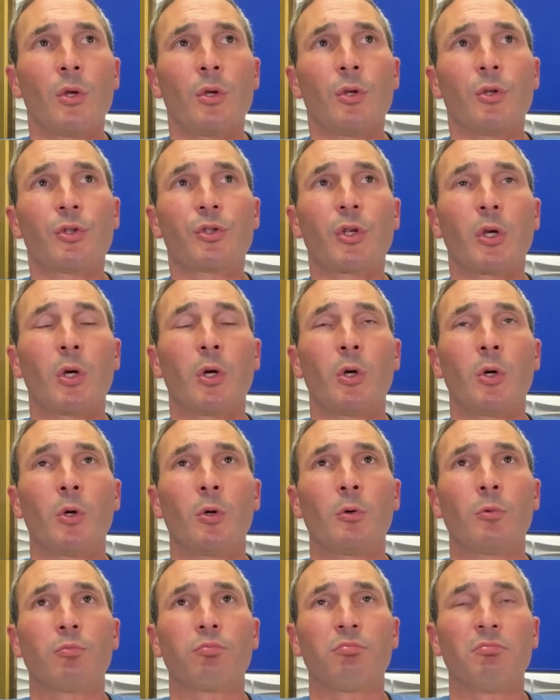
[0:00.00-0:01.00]

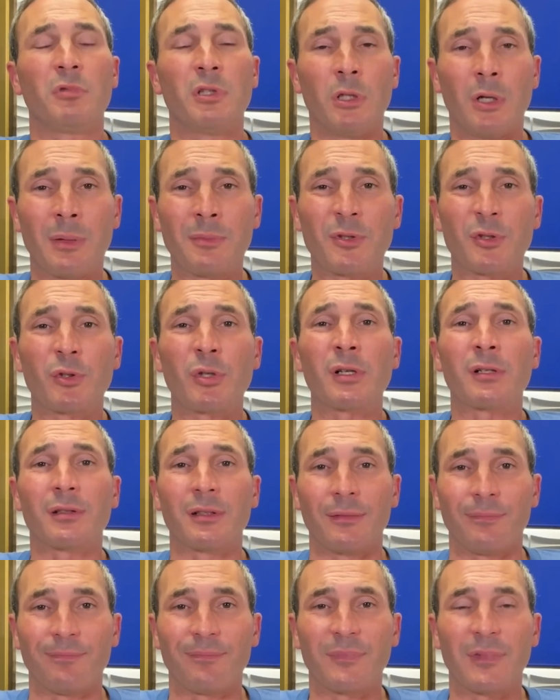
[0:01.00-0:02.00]
So, you know, I'm
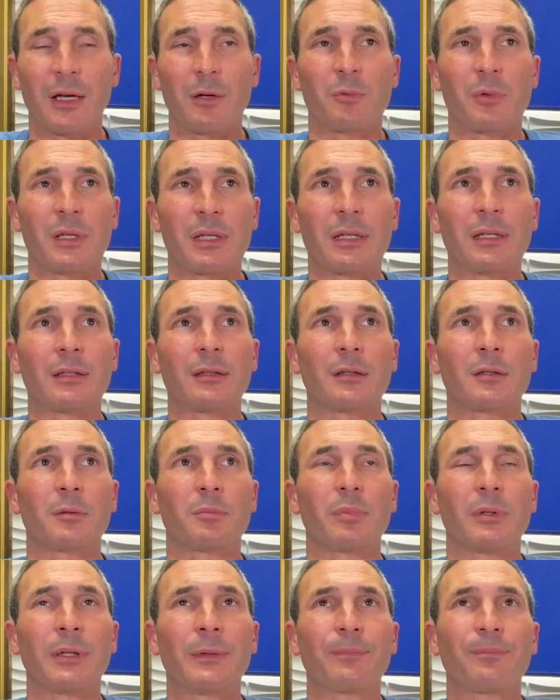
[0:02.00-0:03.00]
struggling that weekend a little
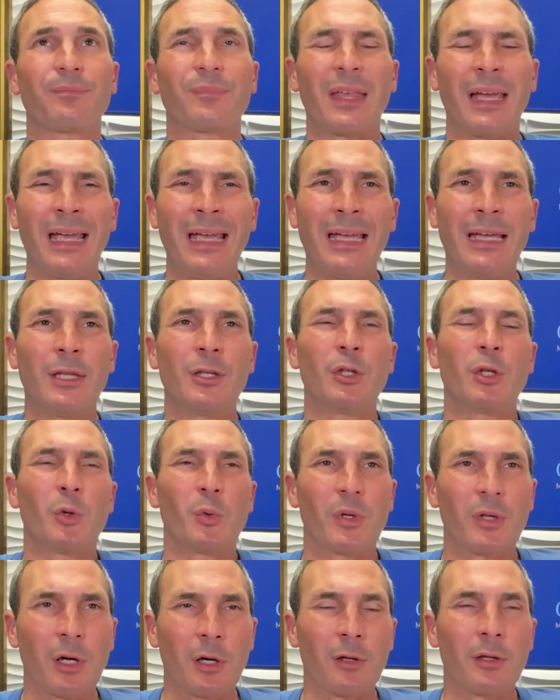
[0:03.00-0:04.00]
bit. And, you know,
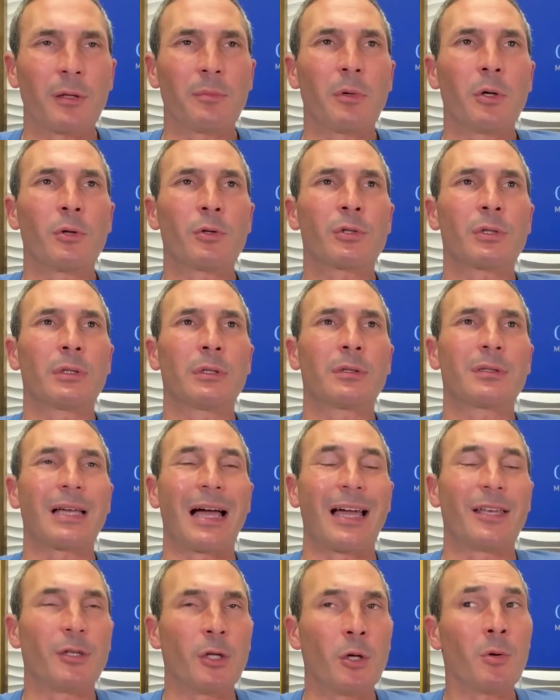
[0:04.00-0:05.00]
with all the emotions,
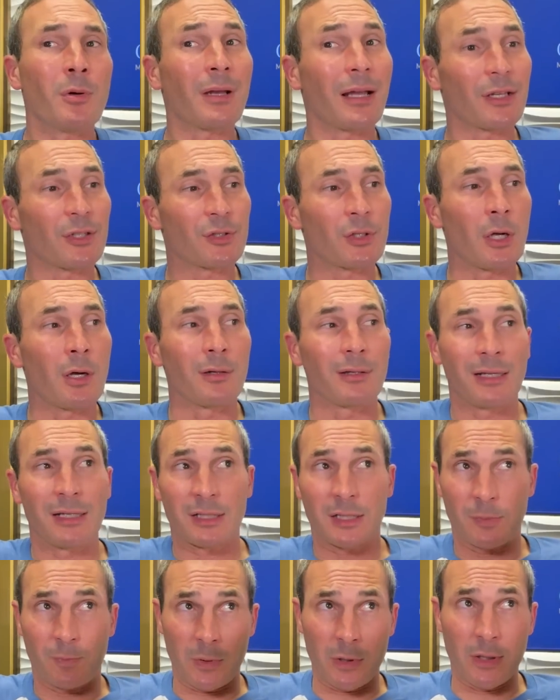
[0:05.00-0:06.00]
I know what I saw and I
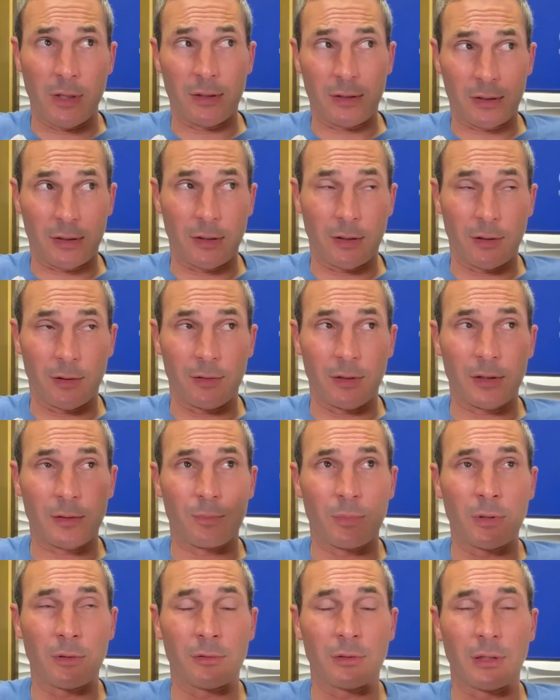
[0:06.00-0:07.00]
experienced here in this
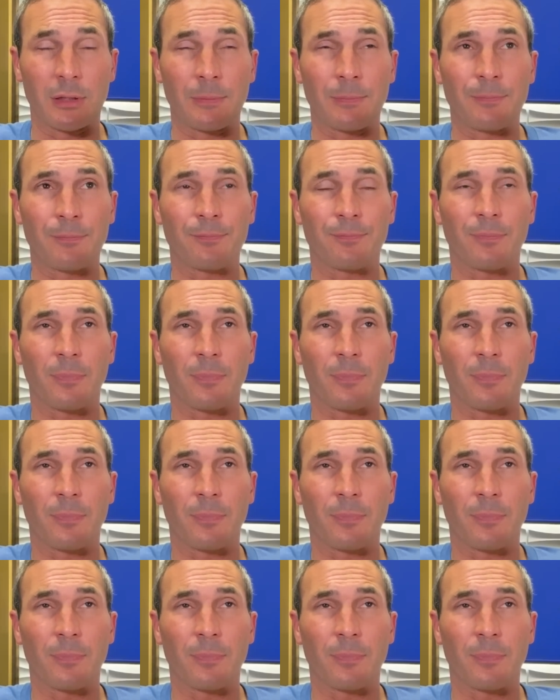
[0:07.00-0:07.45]
building.